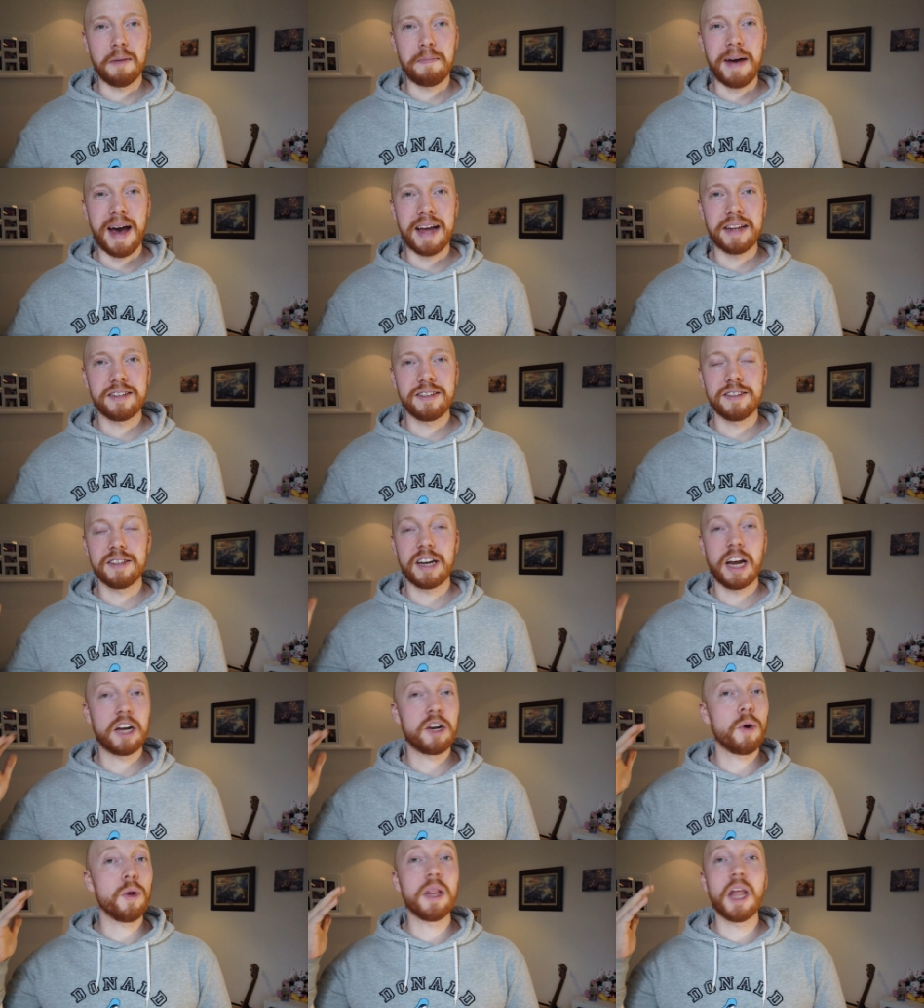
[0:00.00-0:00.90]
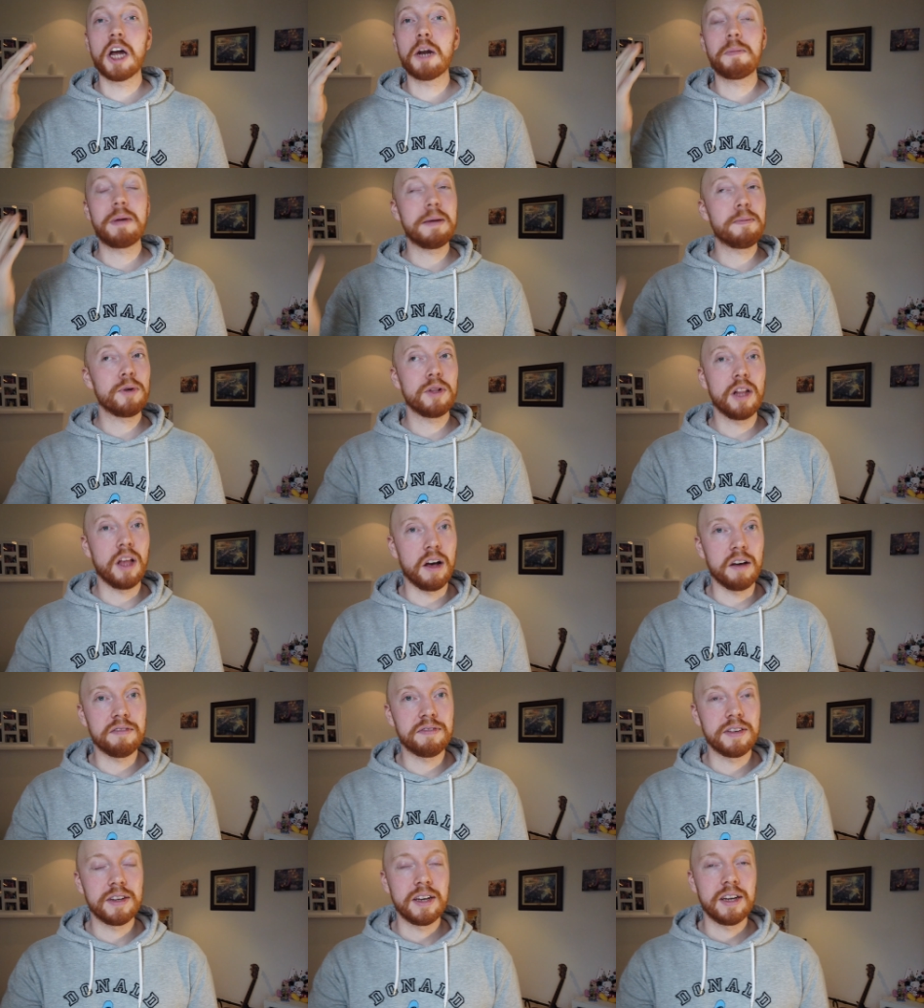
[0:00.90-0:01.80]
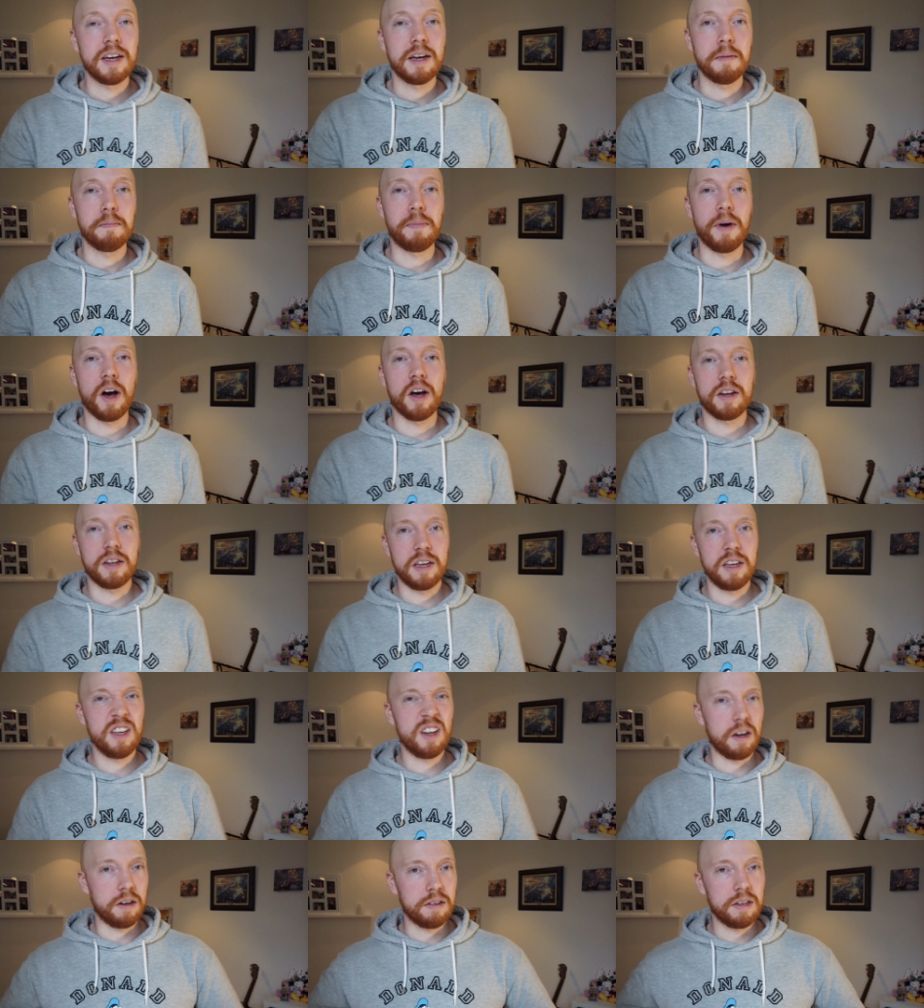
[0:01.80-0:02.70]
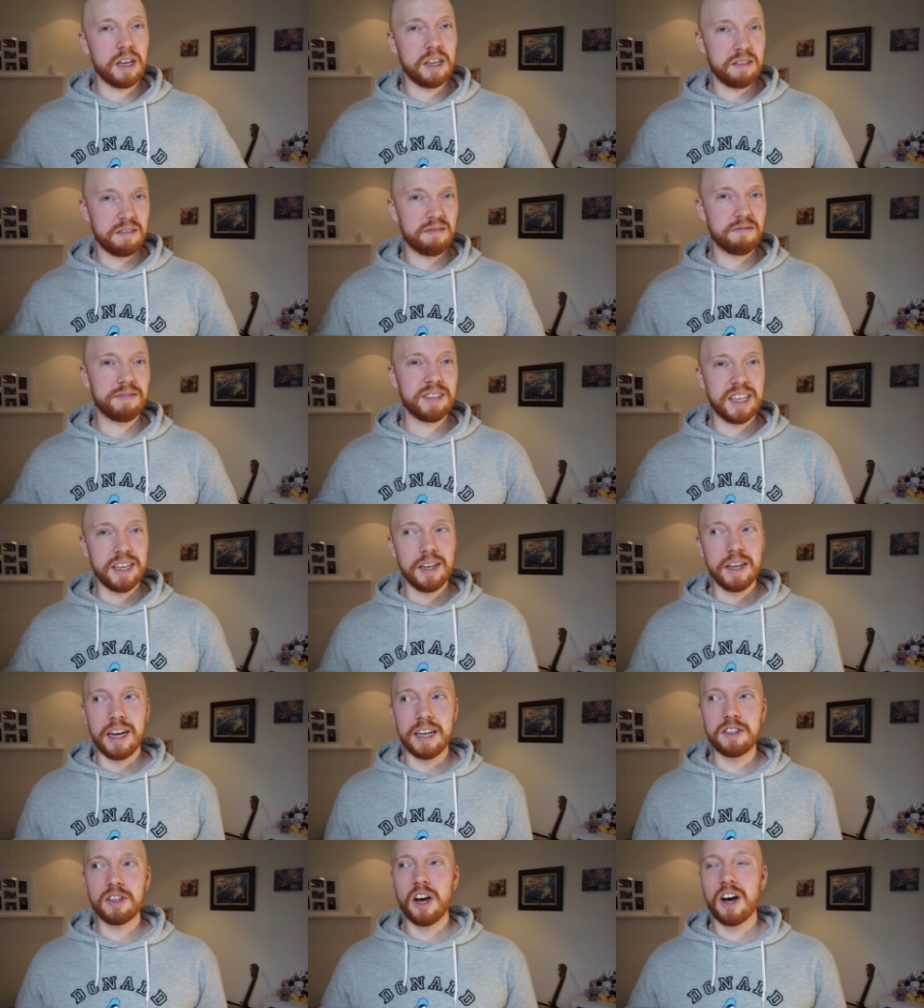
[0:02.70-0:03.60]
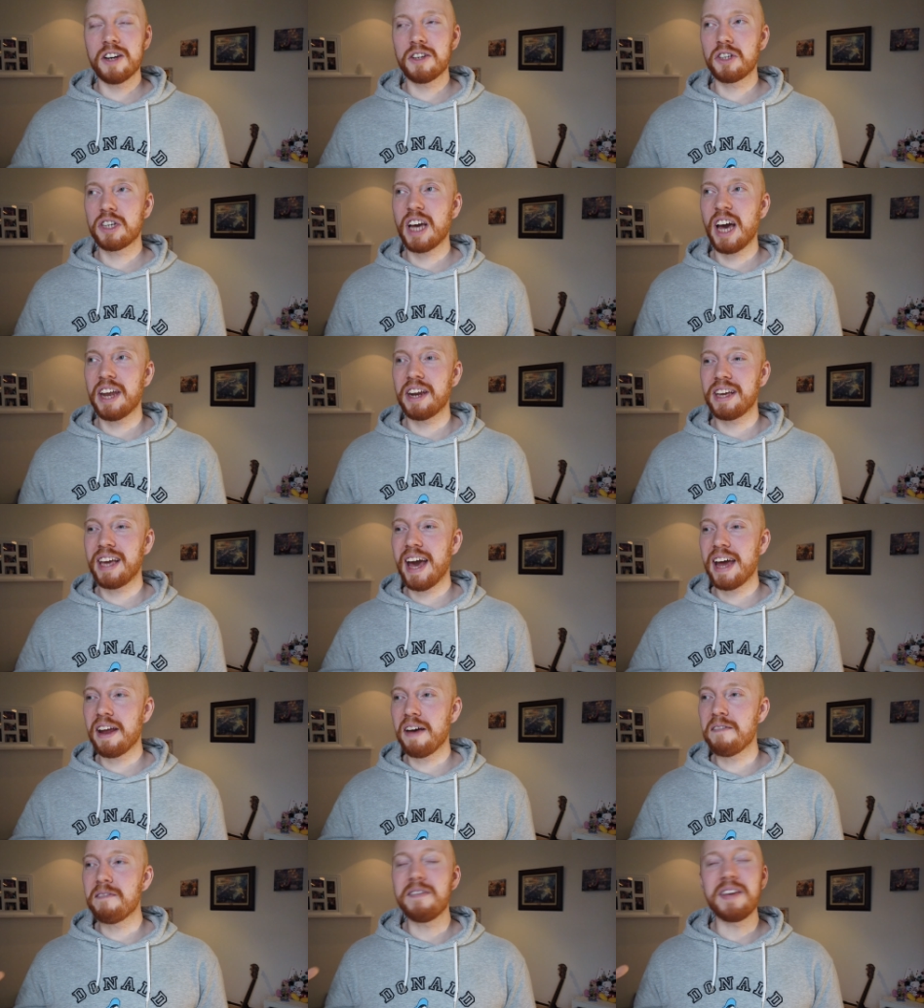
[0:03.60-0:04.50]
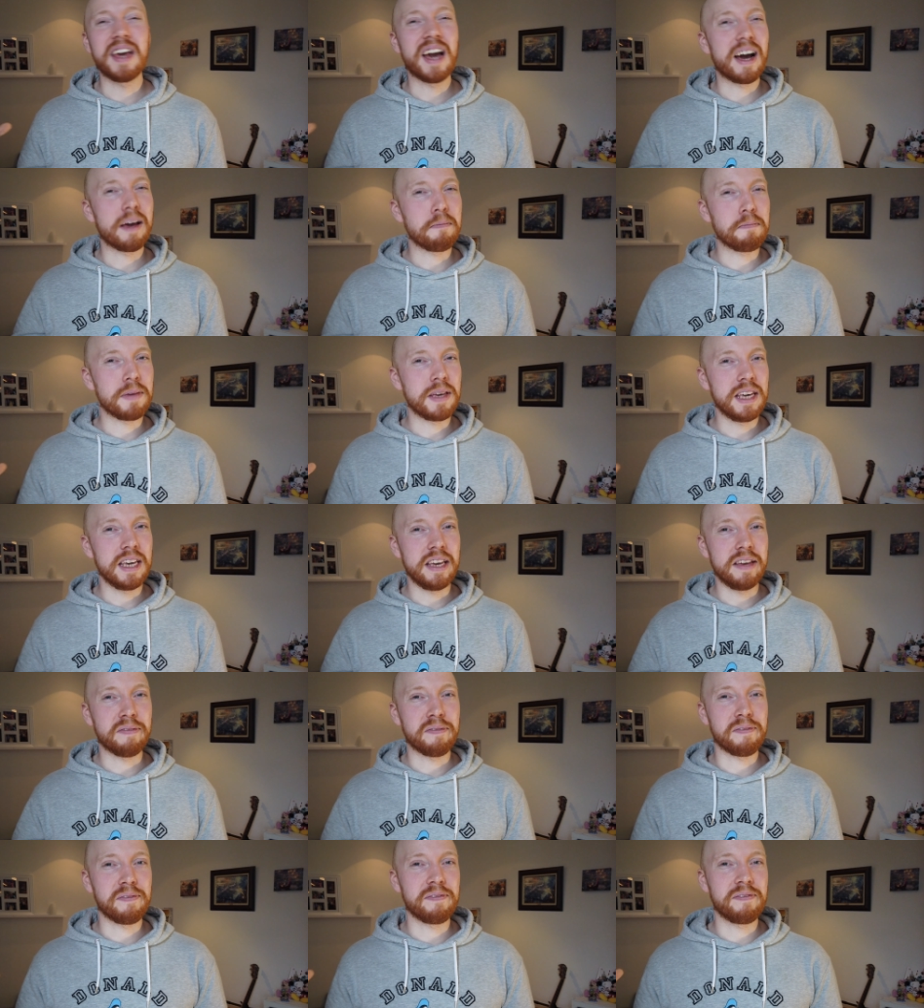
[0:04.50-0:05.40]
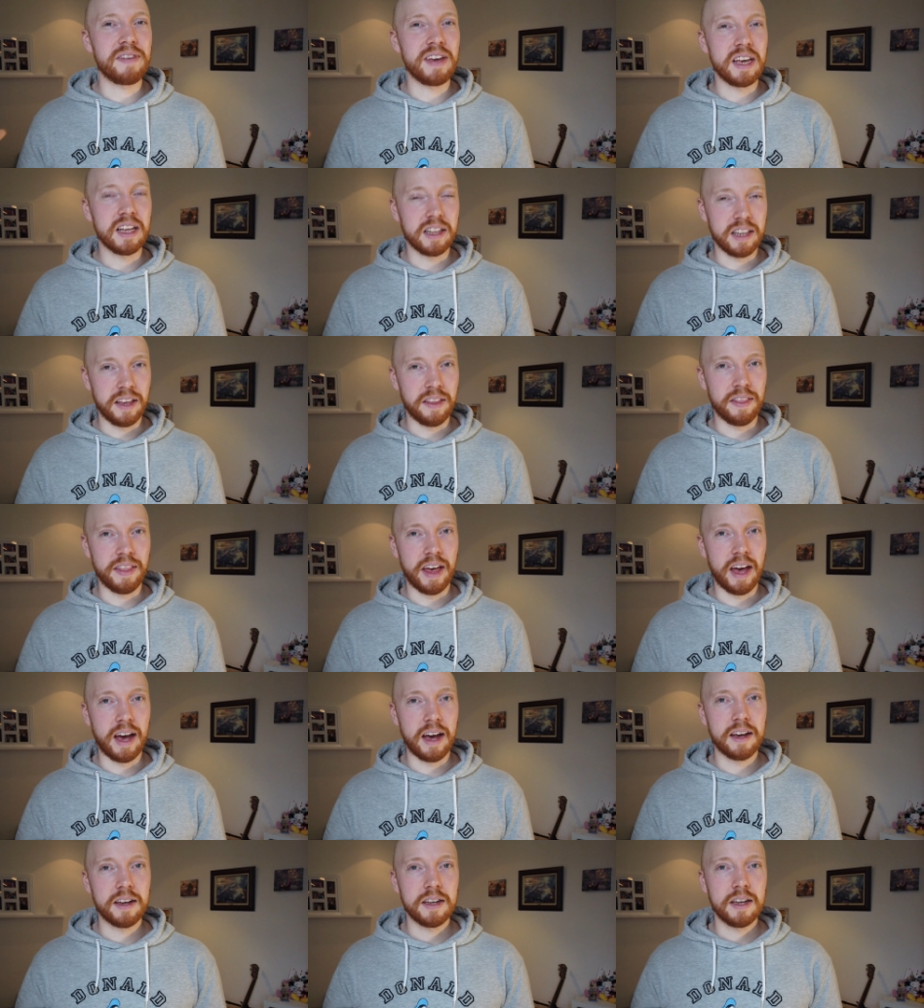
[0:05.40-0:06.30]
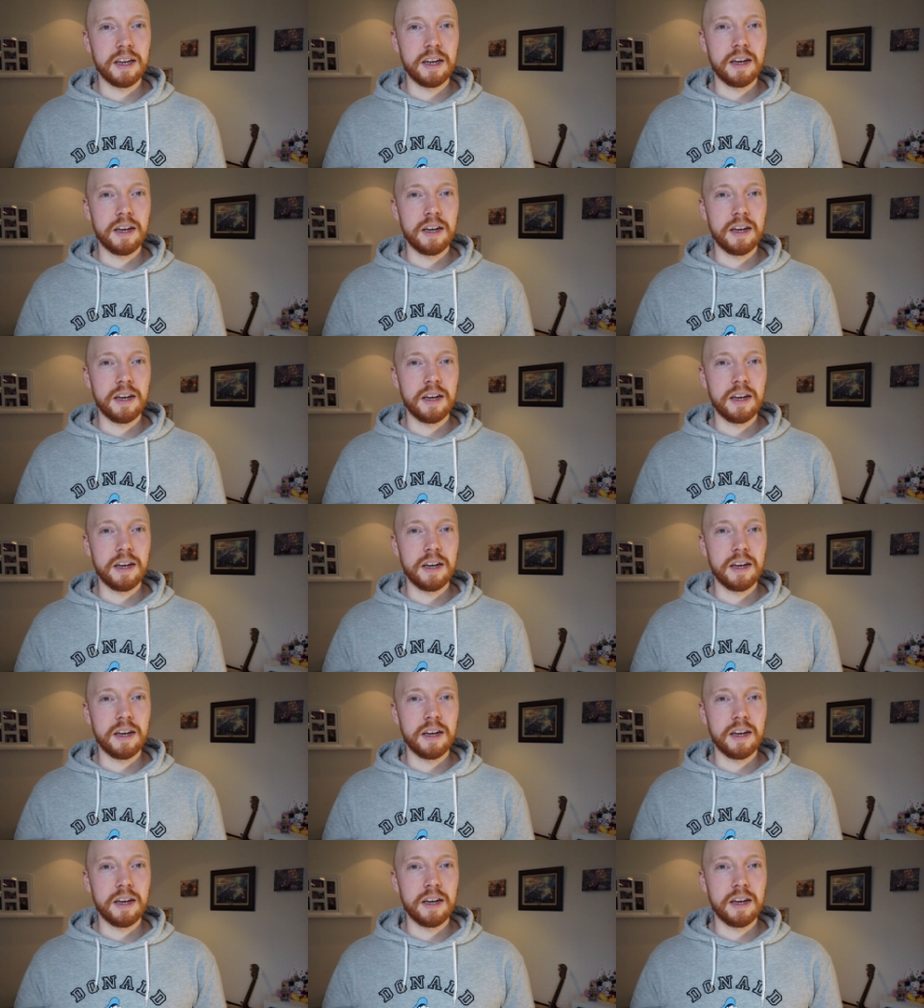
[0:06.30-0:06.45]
pattern that I know a lot of people love, but it's hard to kind of get a VIP feel in there.